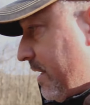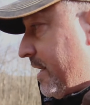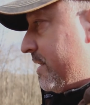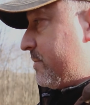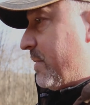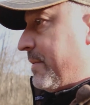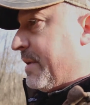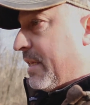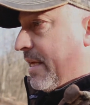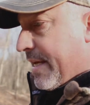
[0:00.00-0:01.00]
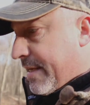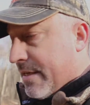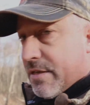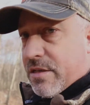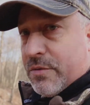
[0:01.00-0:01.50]
it is public land,
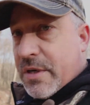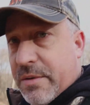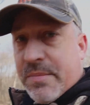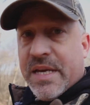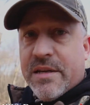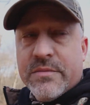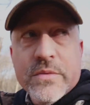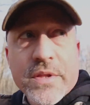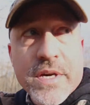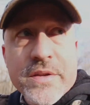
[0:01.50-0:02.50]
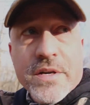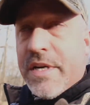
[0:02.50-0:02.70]
so we're competing with other